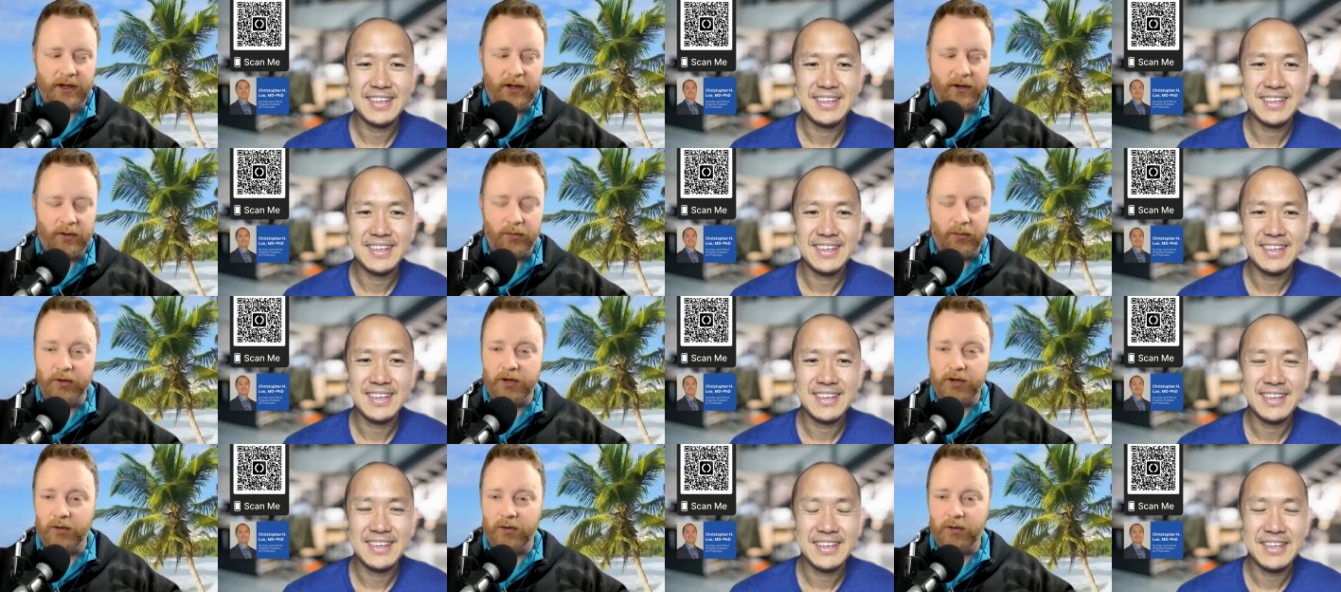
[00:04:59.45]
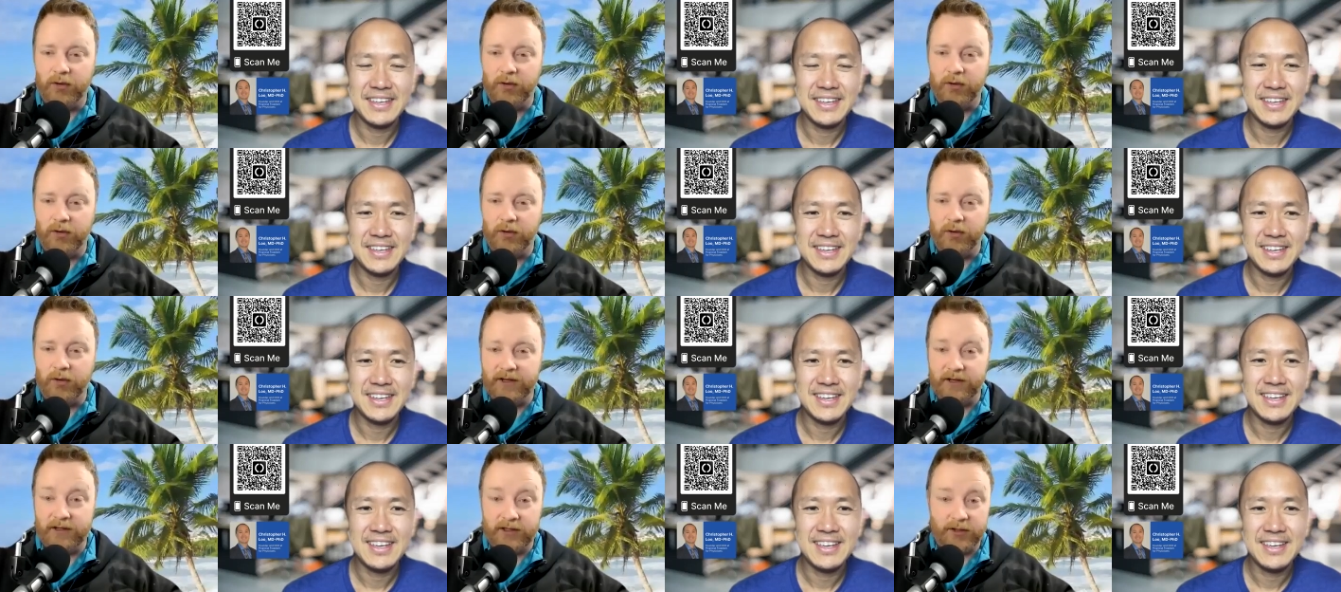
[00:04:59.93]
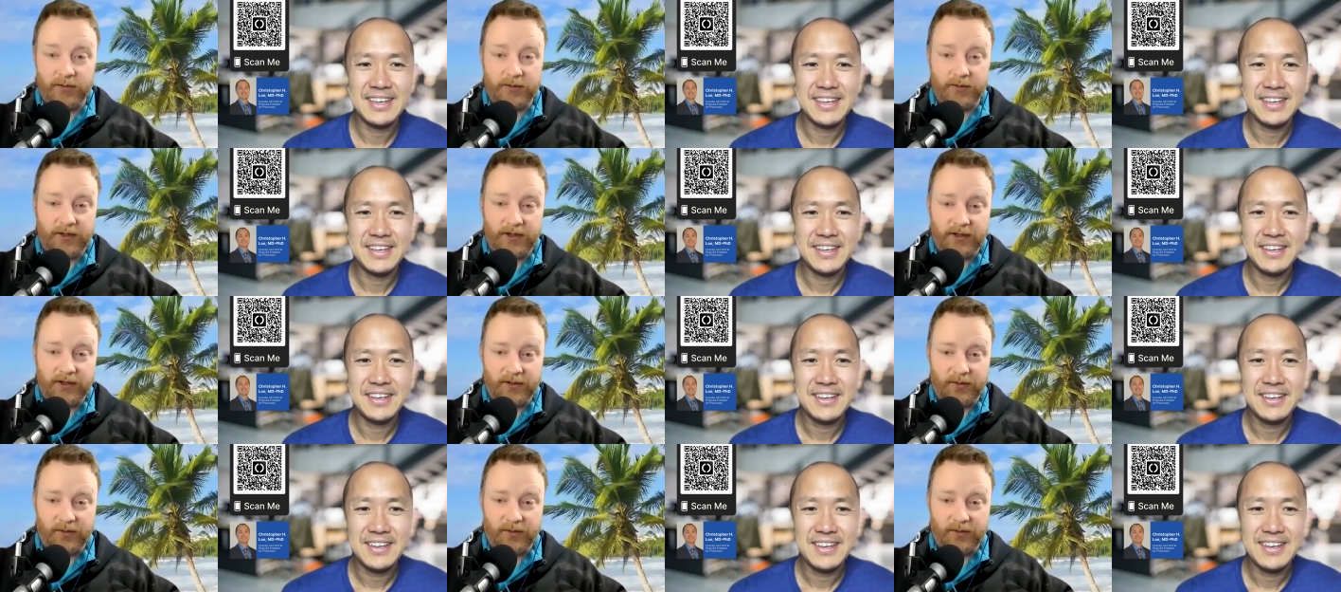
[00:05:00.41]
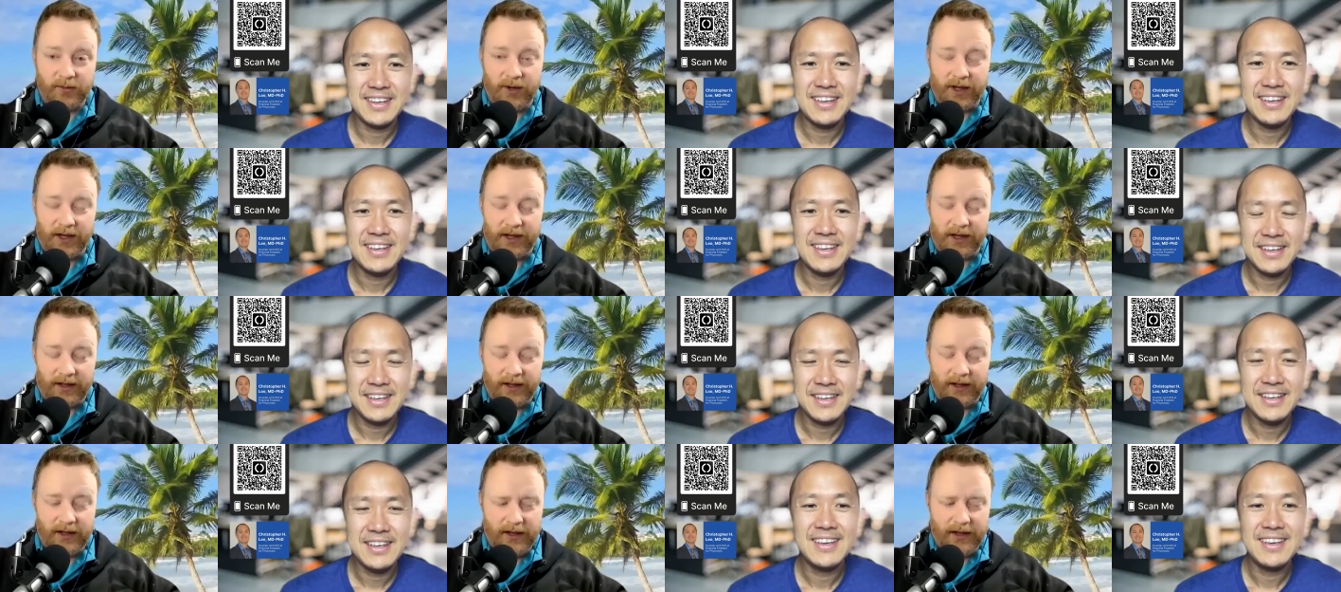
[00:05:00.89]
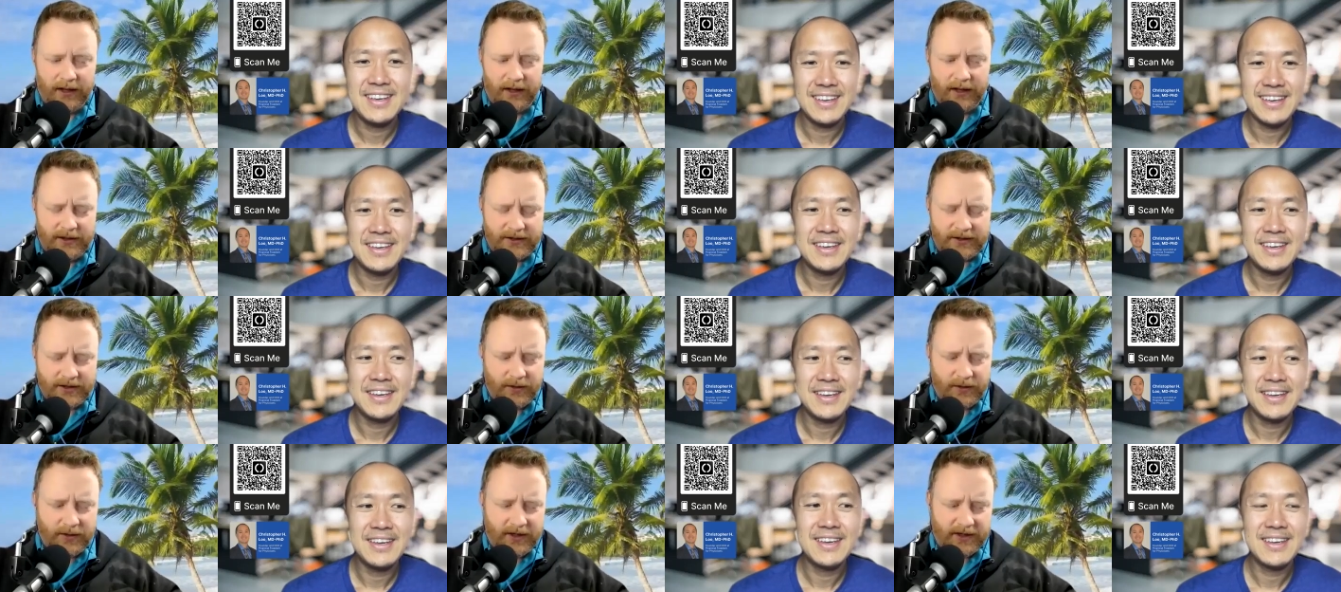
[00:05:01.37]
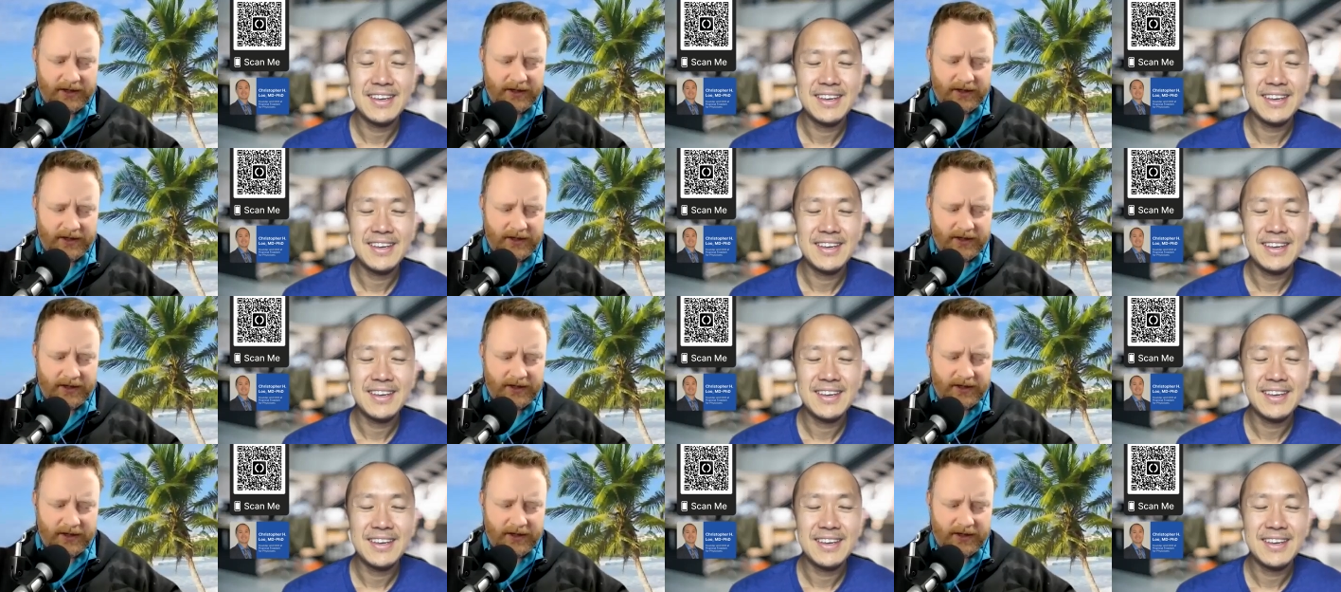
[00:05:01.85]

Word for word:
Speaker 1: what do you offer in a unique way so in a